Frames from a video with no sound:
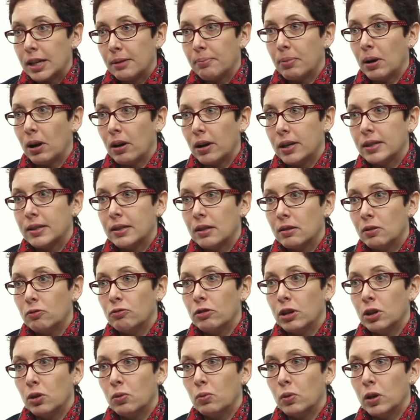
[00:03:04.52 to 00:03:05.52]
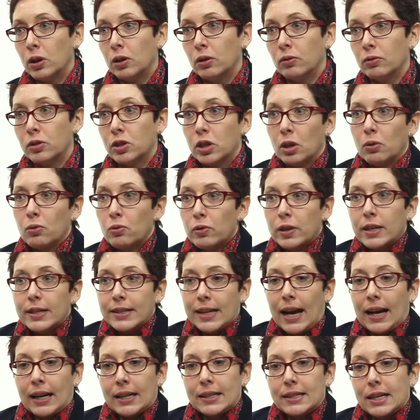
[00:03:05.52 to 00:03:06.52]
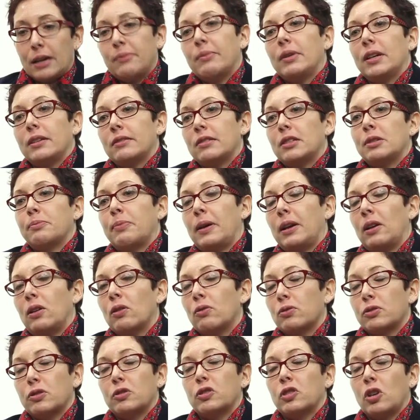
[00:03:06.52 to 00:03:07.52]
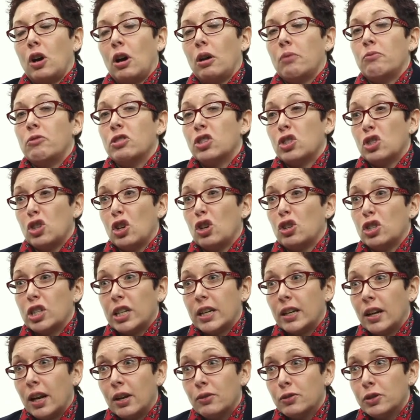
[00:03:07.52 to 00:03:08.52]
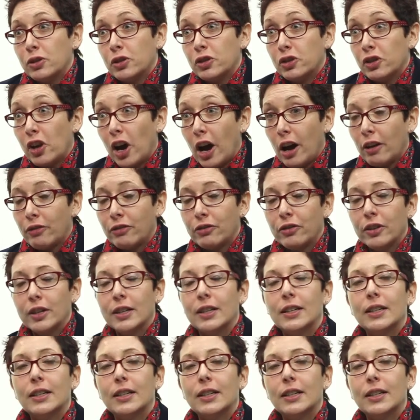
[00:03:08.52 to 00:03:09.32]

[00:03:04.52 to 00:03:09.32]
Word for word: applies in the real world. So all these academics have spent lots of time researching loads of stuff.